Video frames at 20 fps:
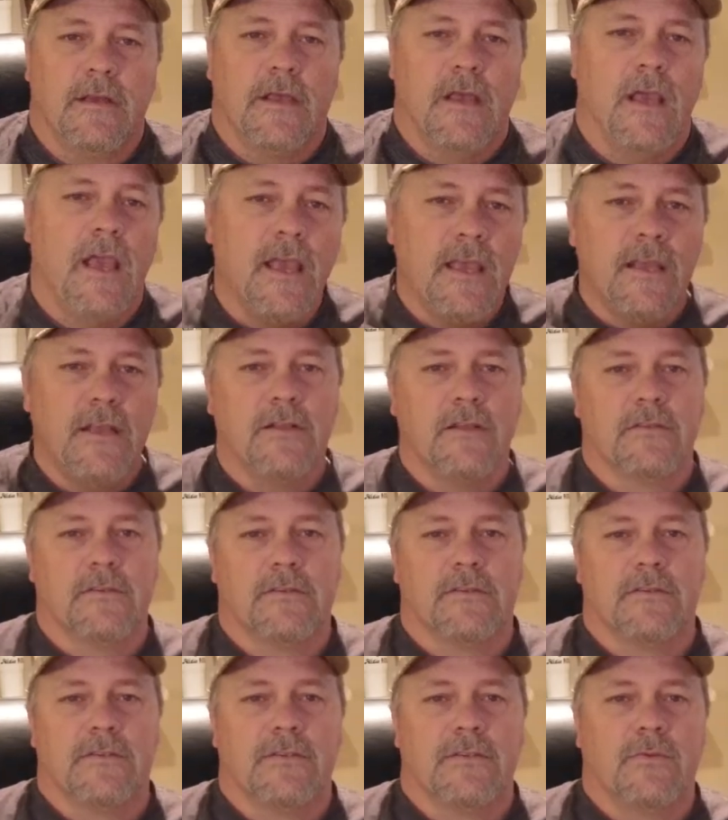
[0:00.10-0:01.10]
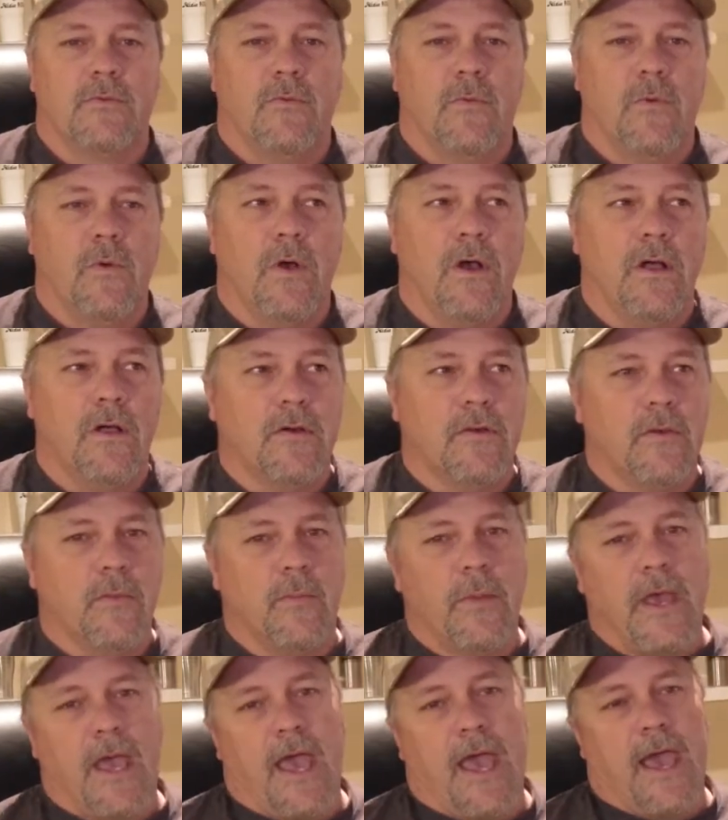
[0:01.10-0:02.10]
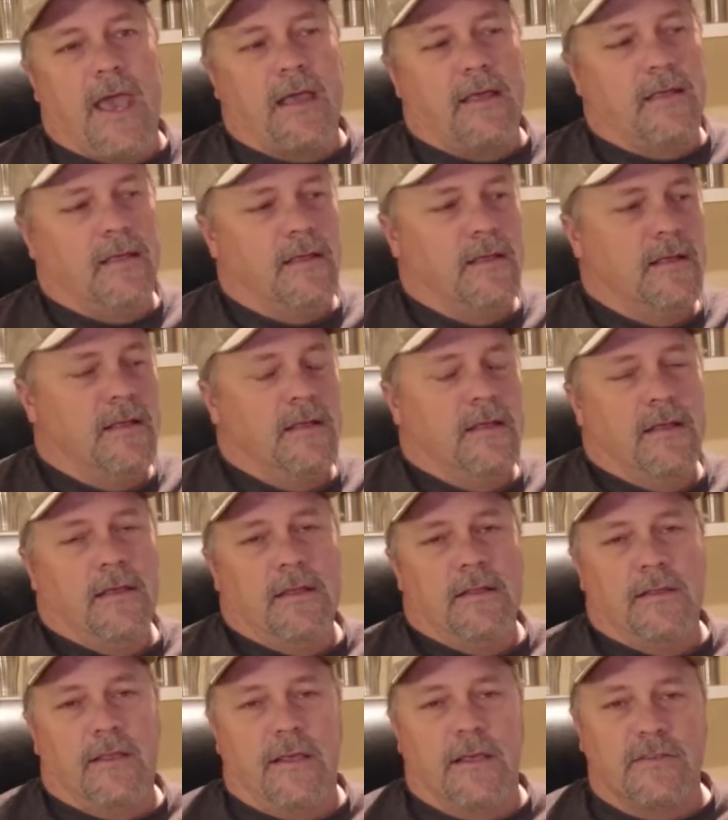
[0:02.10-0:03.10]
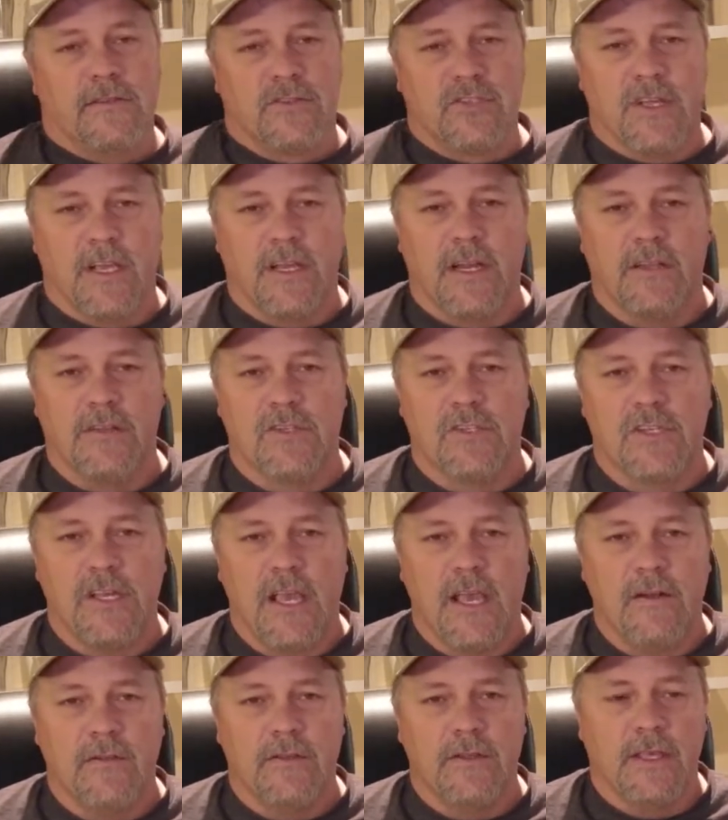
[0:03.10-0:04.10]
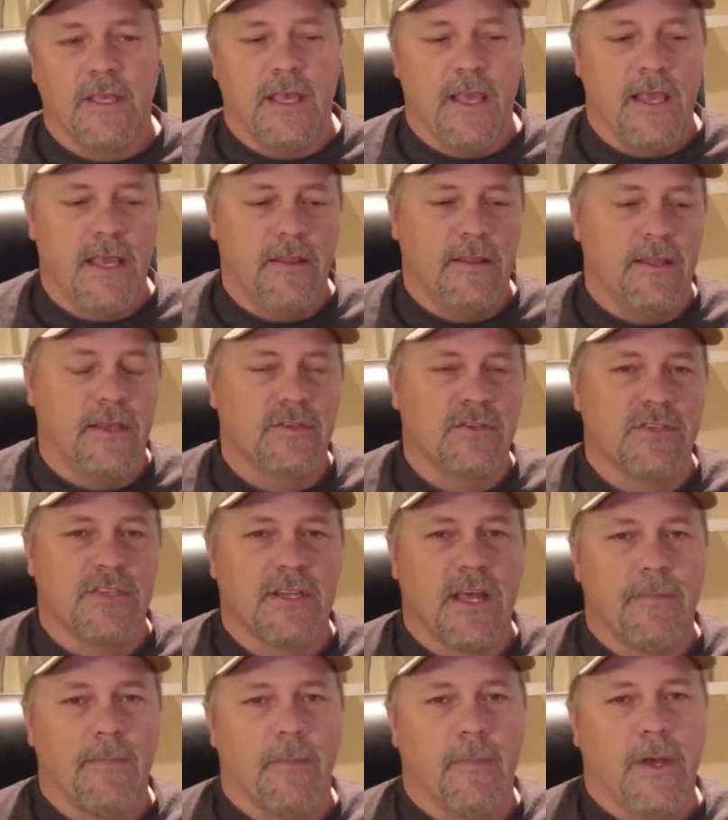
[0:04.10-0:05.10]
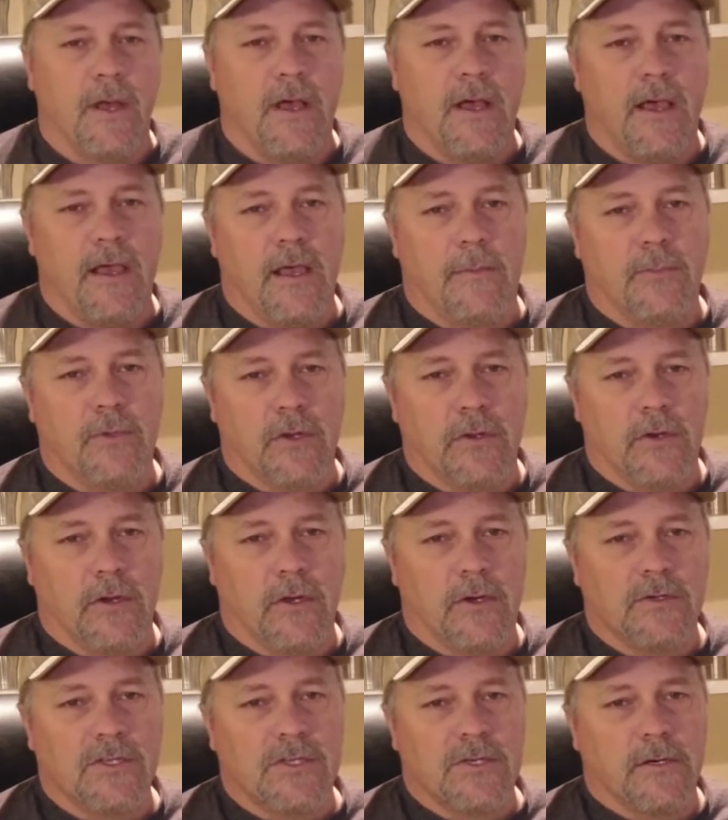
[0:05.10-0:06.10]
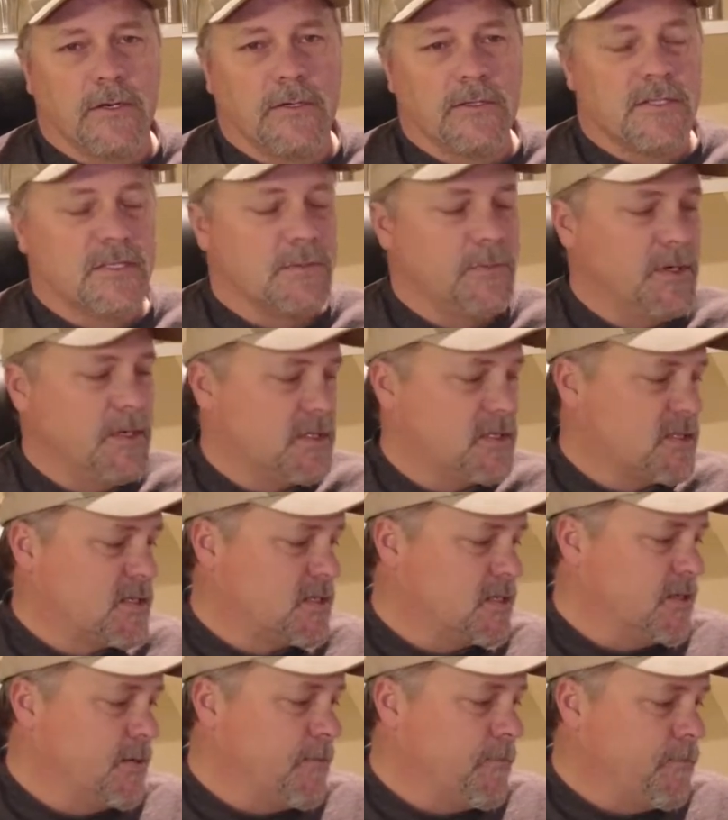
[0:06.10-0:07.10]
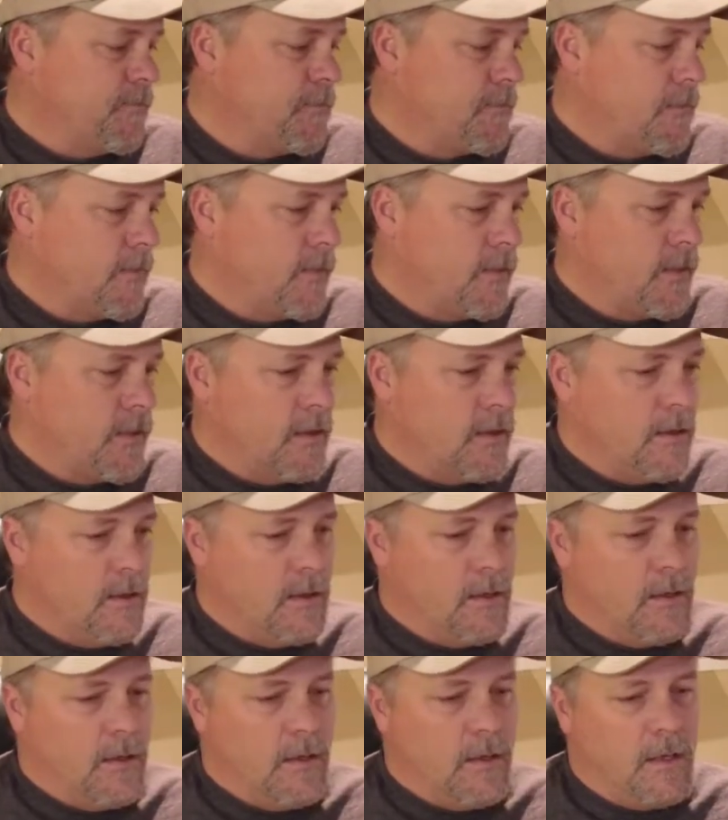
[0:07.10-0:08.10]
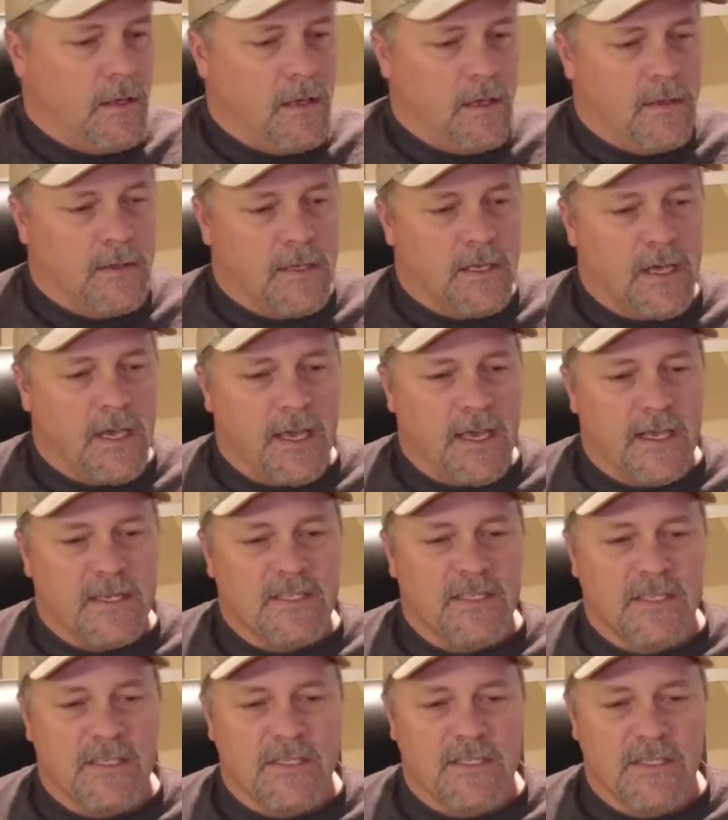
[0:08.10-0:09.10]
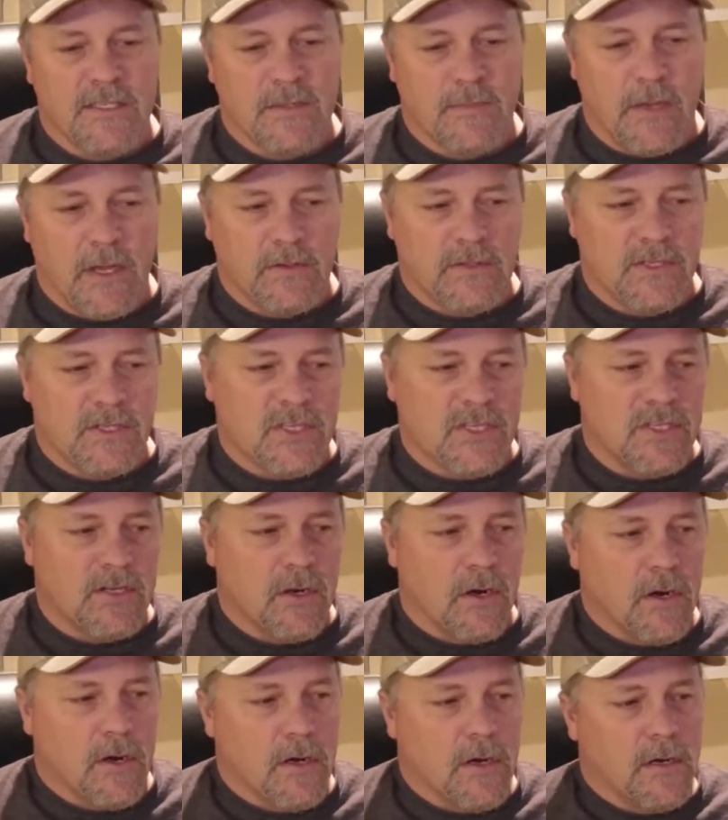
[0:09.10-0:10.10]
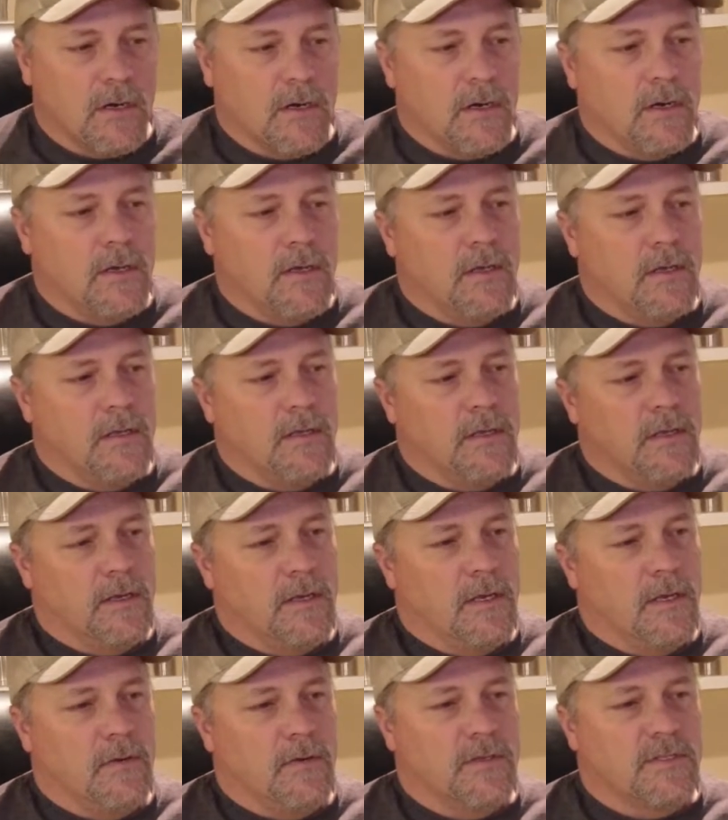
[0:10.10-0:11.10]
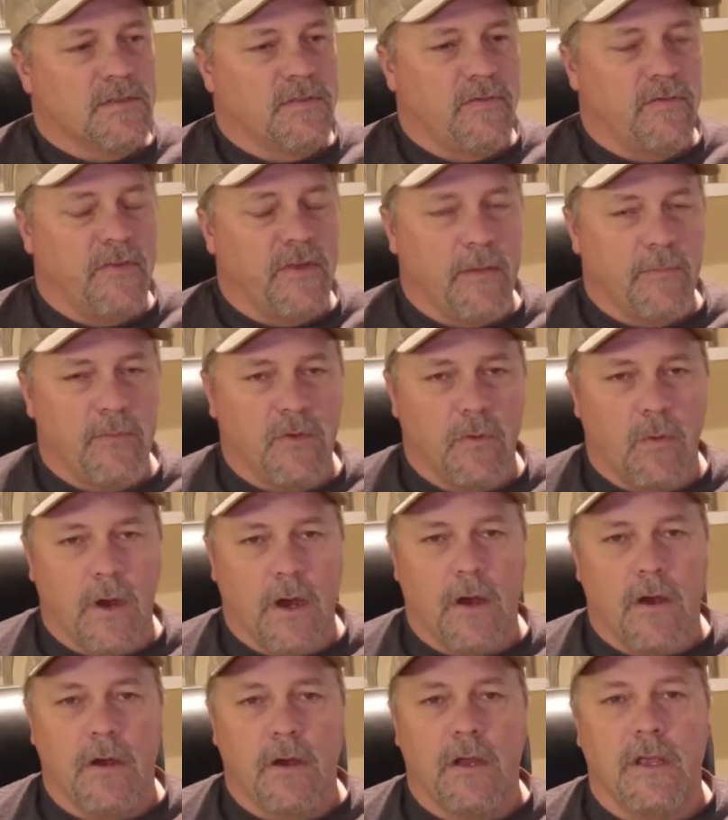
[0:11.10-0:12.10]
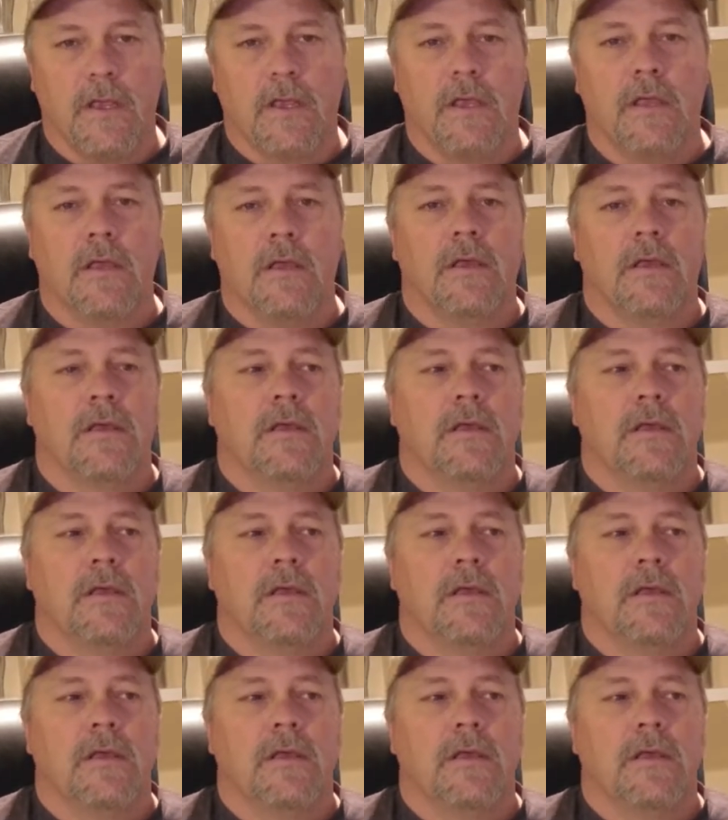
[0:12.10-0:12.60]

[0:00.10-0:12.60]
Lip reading: Anglers, welcome back. Thanks for checking out the channel again. Thanks for stopping by. I'm your host, Kurt Smits. And the kayak season's about to start. You know, it's February.